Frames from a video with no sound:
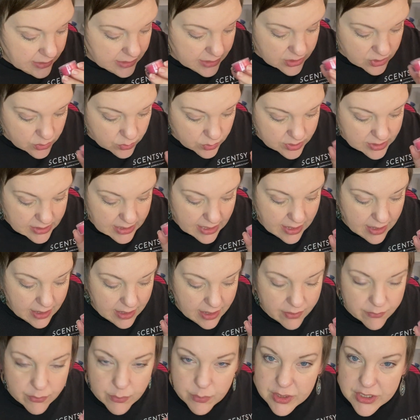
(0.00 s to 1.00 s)
this was
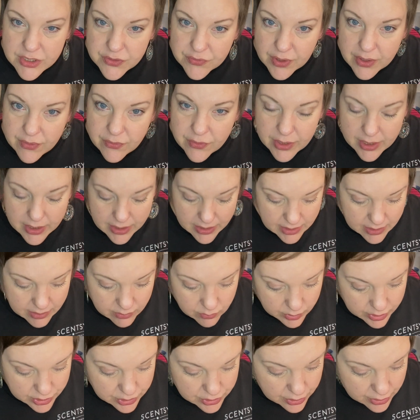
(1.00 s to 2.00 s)
everyone's favorite, and it
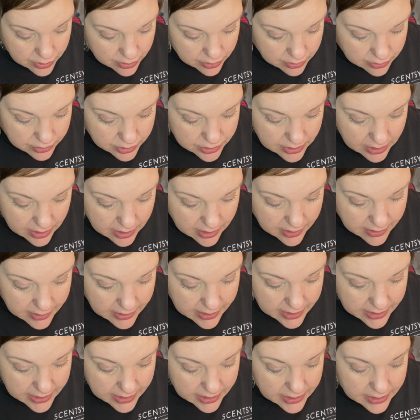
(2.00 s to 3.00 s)
returned.
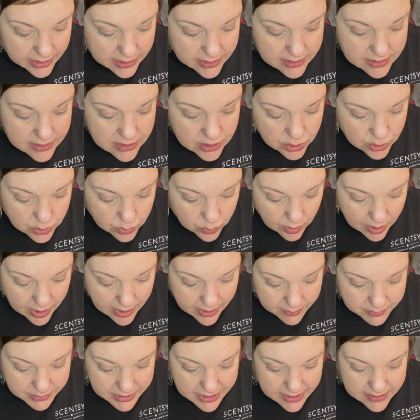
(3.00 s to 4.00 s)
And it is
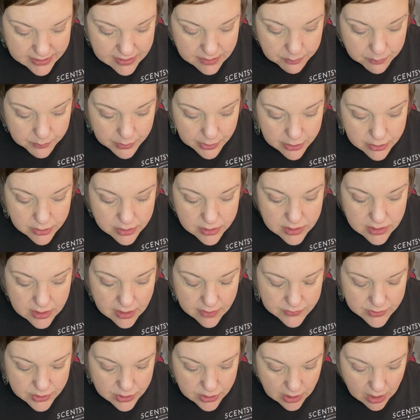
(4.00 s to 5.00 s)
described as a burst
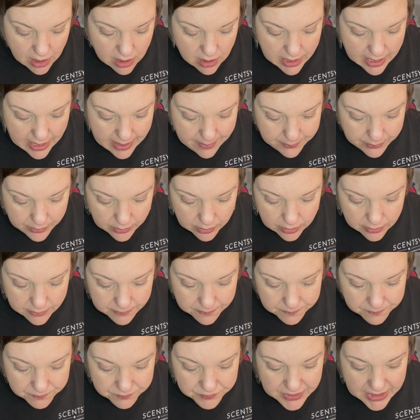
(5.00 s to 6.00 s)
of star apple
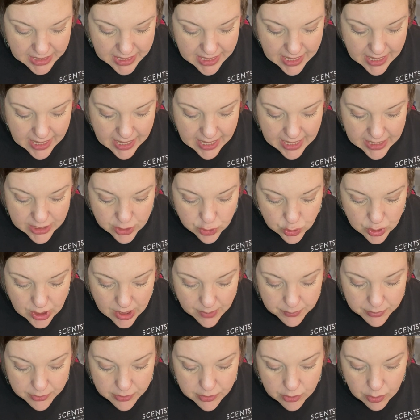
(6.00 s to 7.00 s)
and
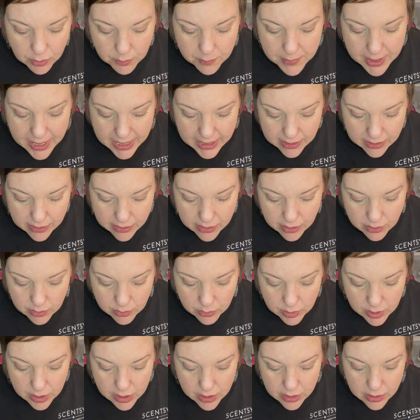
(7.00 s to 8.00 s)
tropical
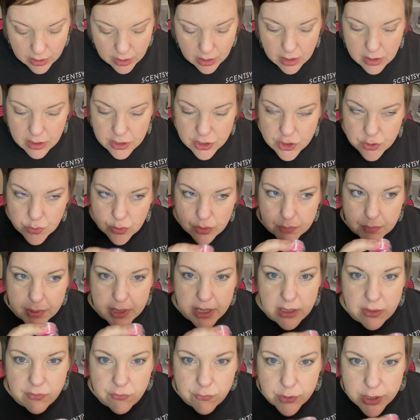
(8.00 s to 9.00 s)
mango garnished with
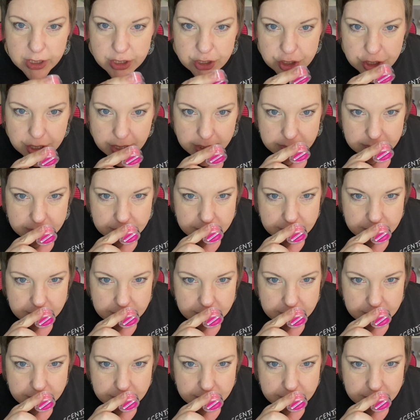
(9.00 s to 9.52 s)
pink freesia.